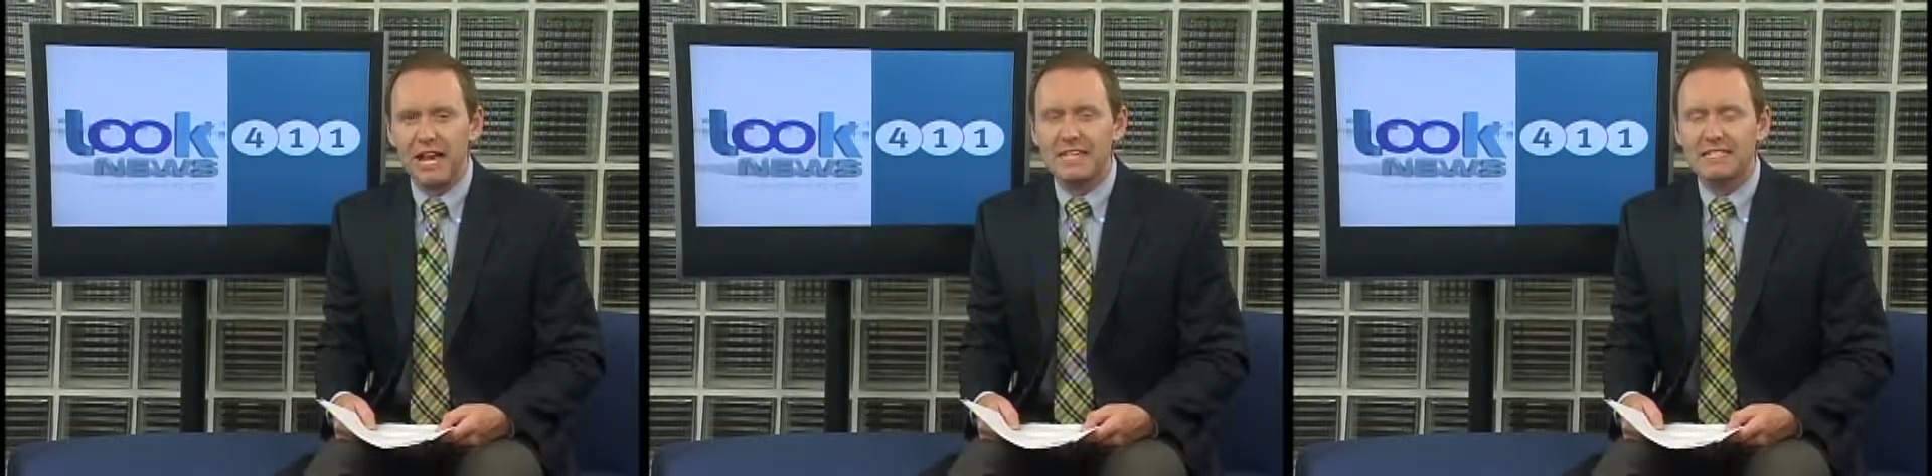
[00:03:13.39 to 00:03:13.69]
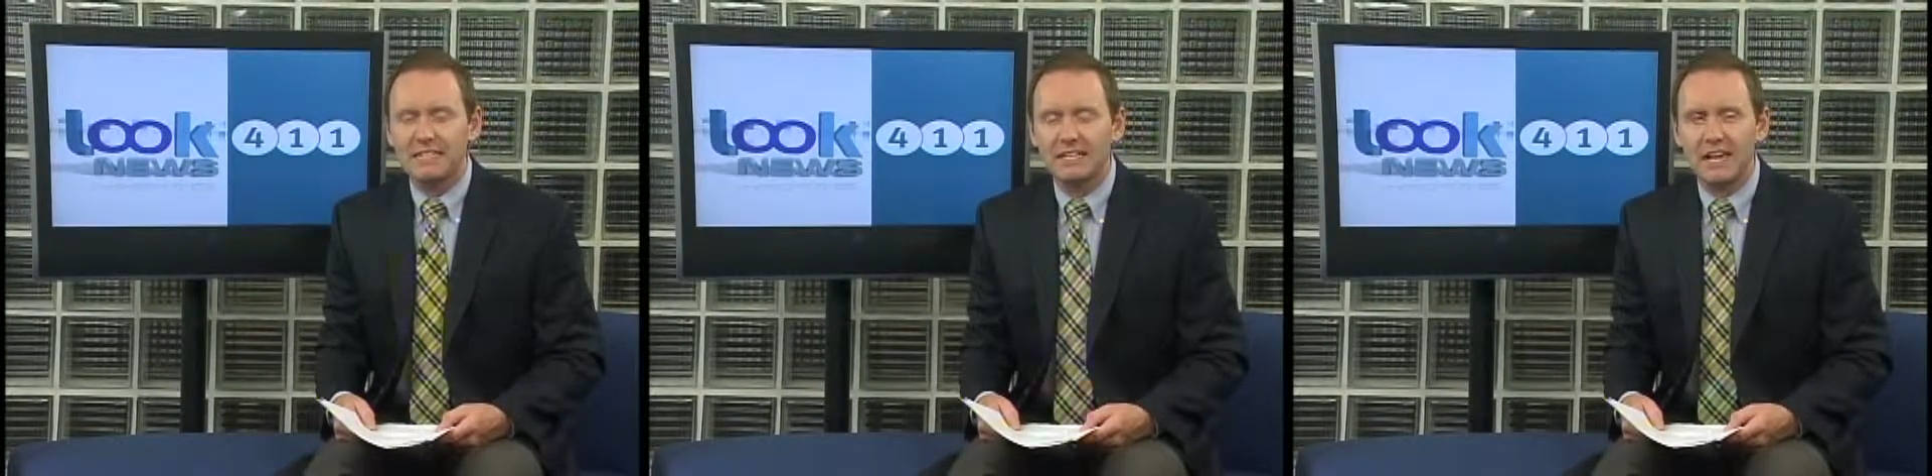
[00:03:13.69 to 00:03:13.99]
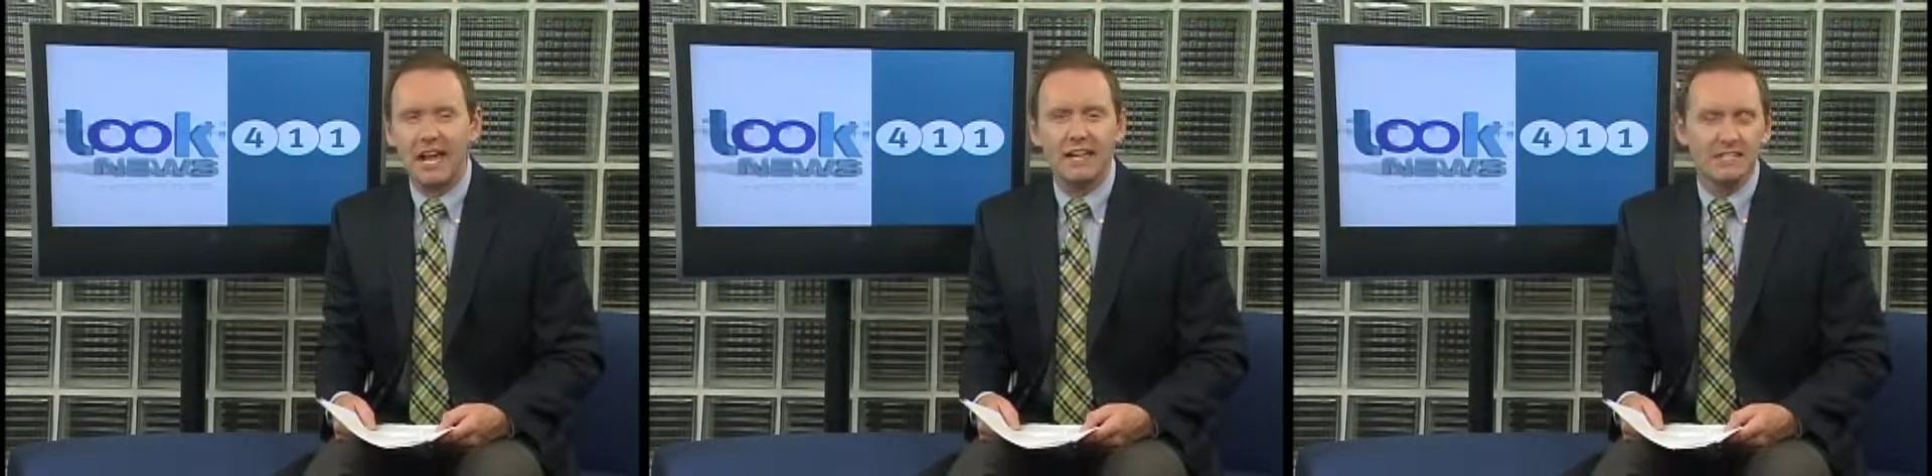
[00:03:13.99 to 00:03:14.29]
8
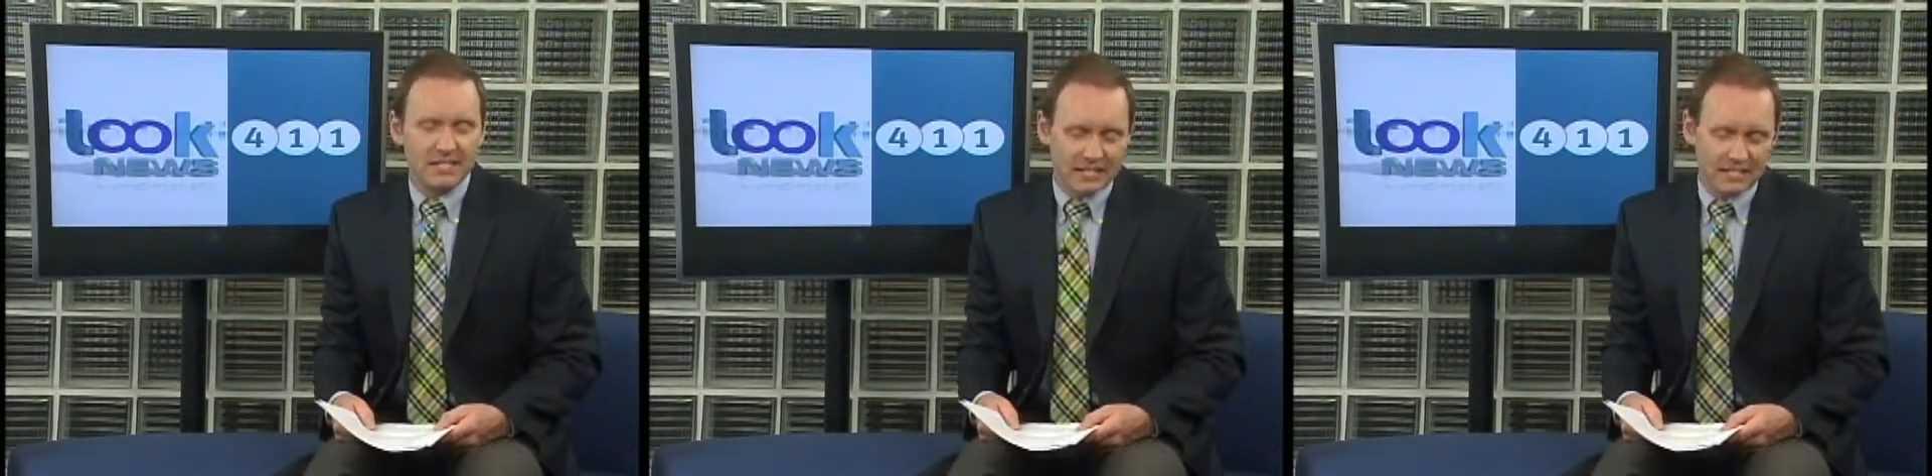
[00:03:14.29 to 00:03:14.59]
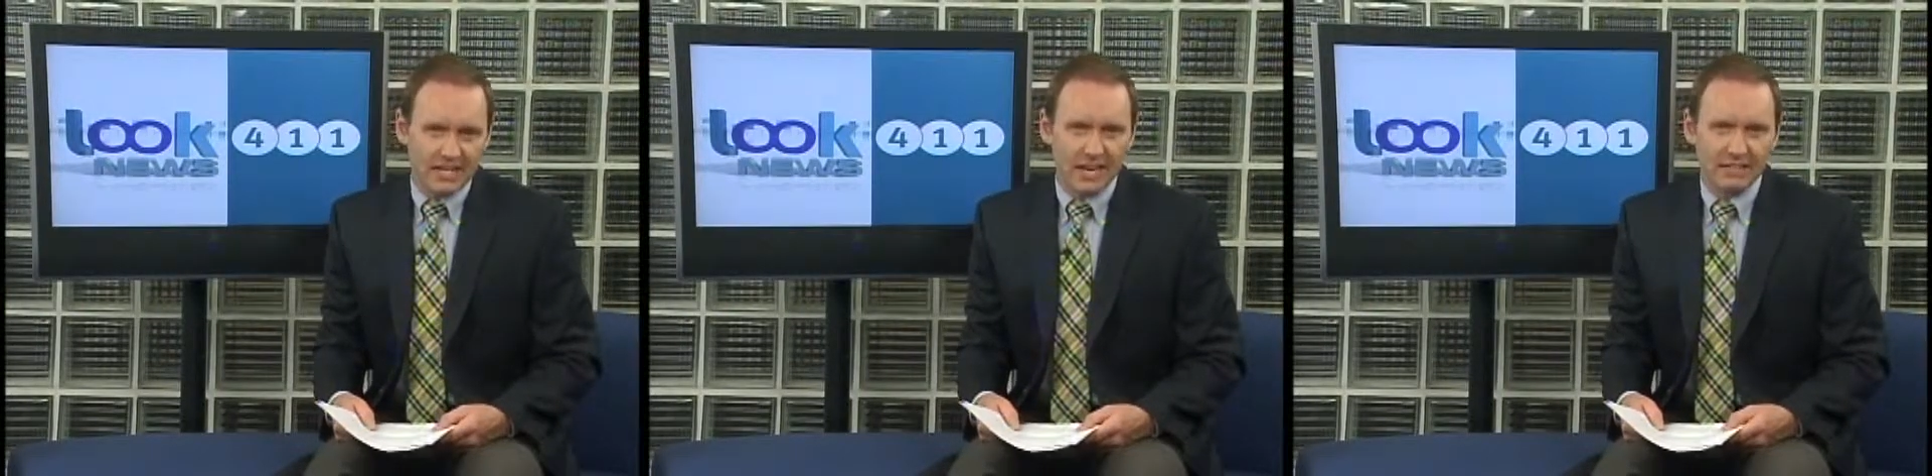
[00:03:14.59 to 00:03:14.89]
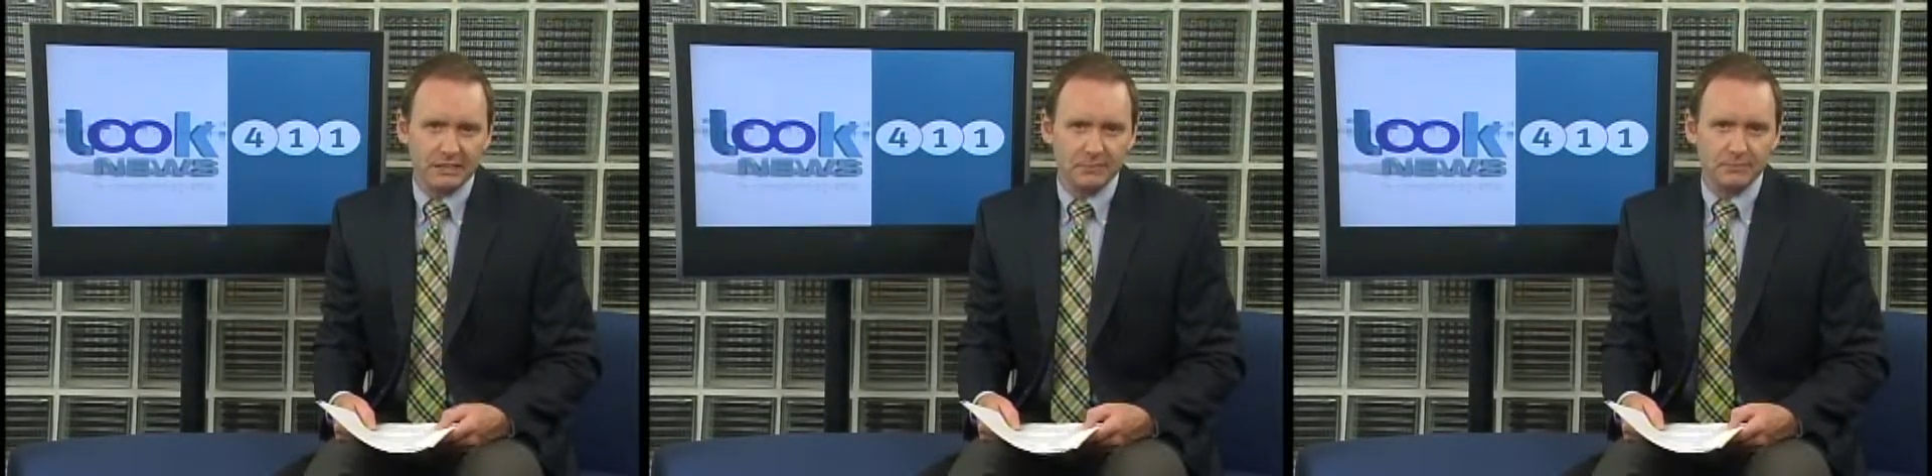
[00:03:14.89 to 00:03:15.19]
and
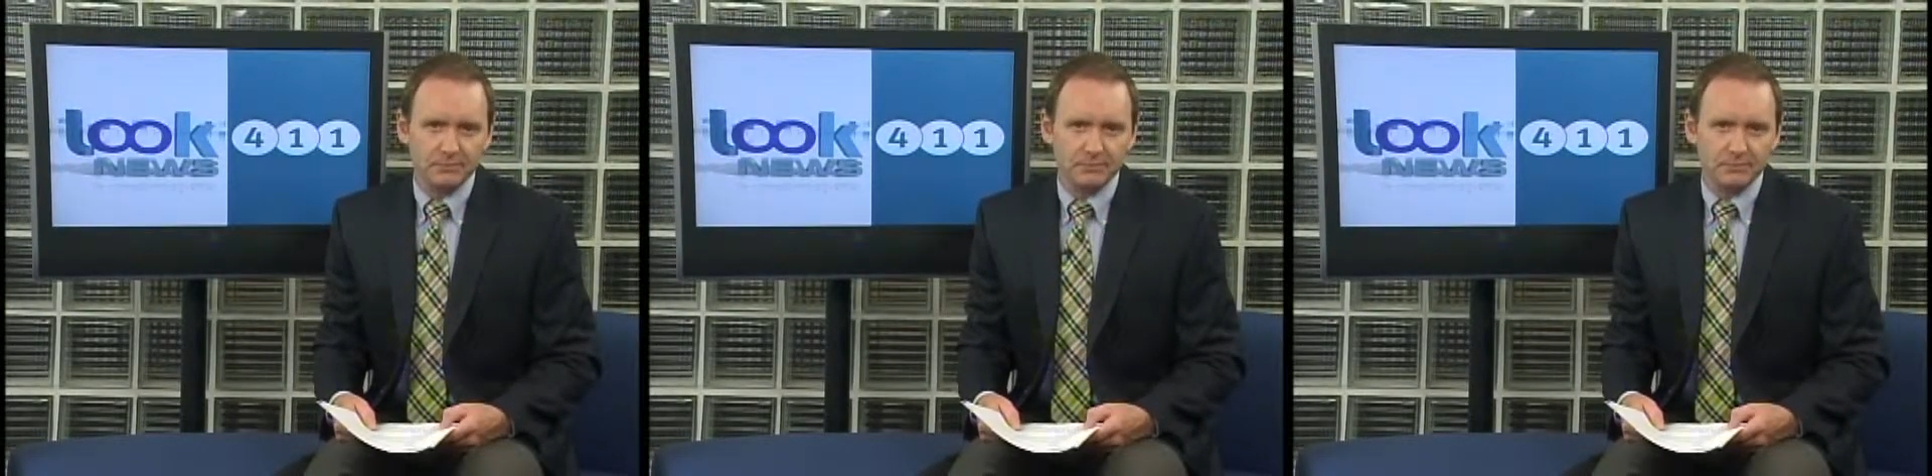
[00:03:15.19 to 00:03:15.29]
68.